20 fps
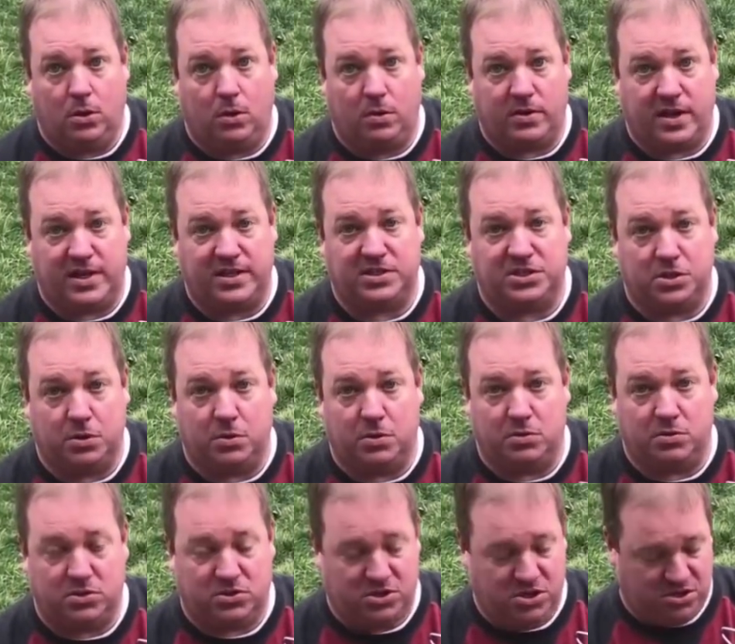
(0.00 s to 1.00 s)
Okay, so
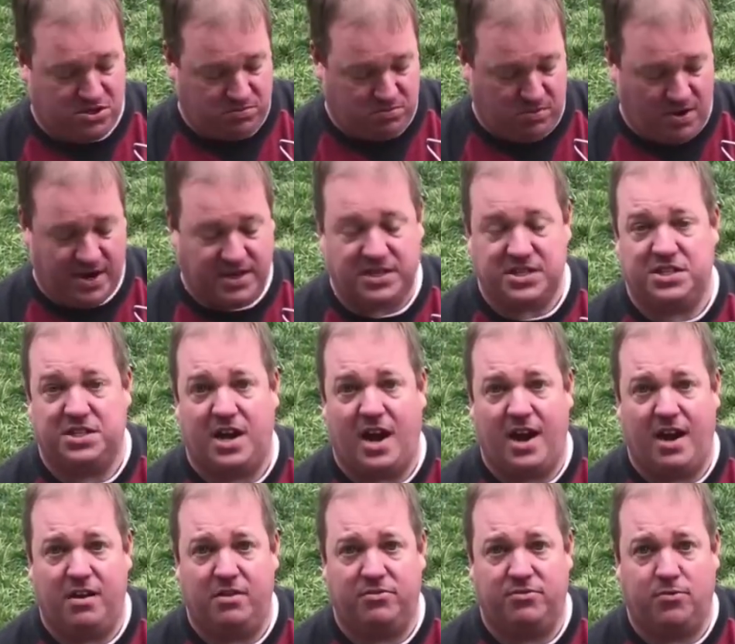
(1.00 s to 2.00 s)
it was just right
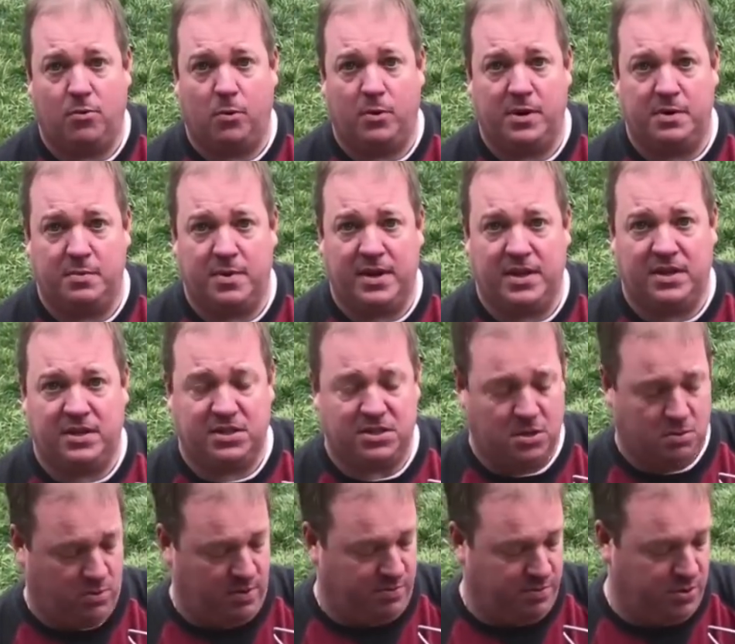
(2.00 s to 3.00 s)
shy of 40 minutes.
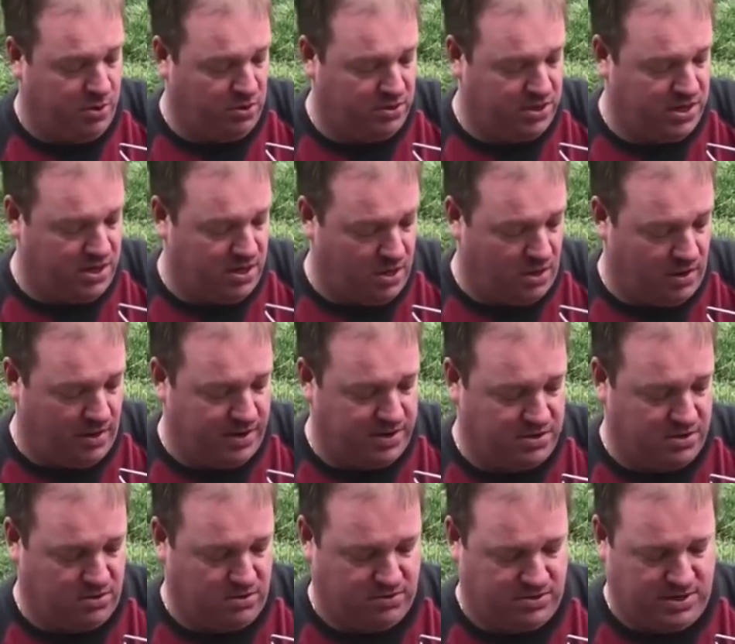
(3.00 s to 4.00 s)
We pulled it. Our
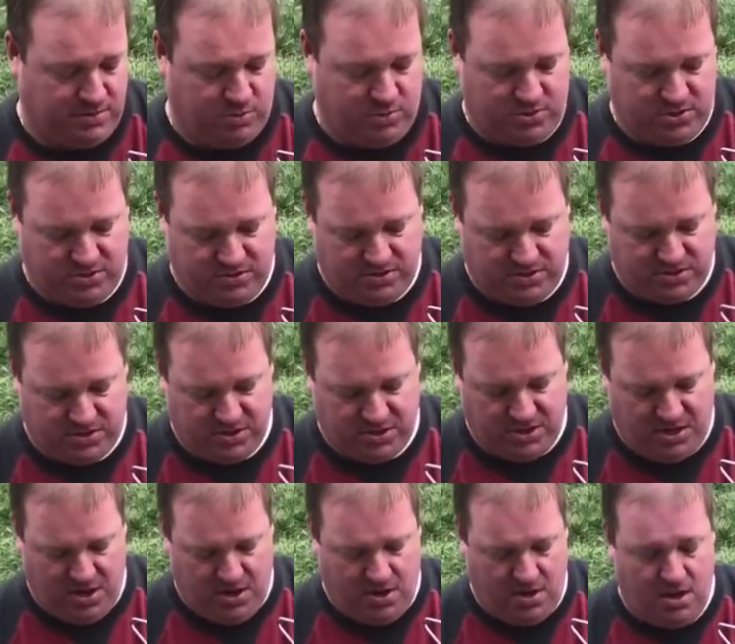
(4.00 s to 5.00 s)
internal temperature is
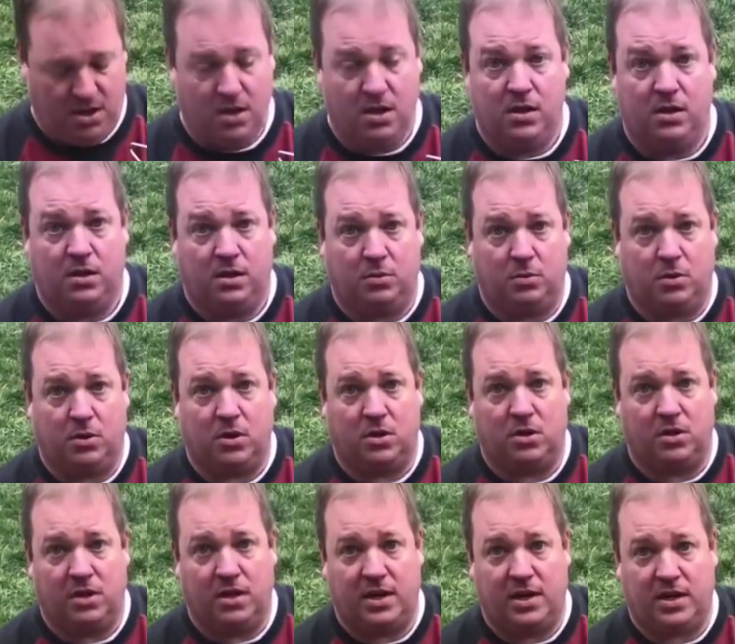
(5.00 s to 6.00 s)
good. We're
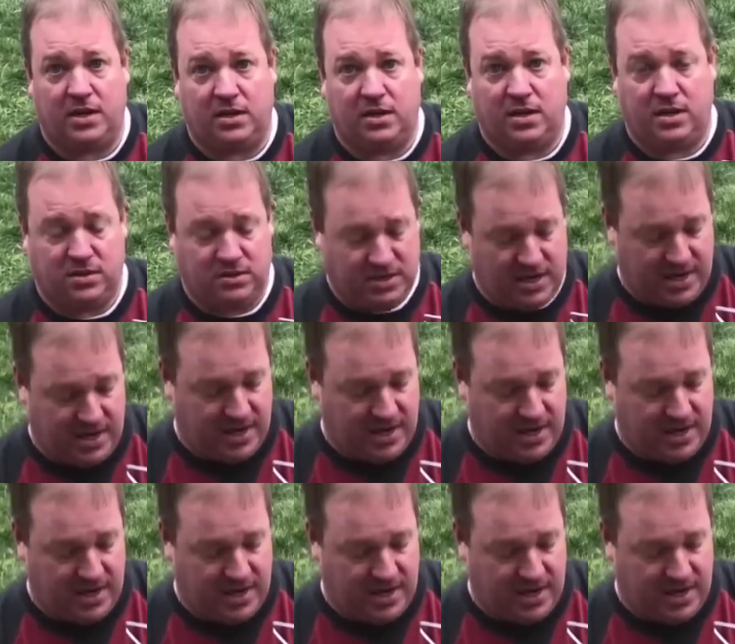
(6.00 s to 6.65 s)
going to take it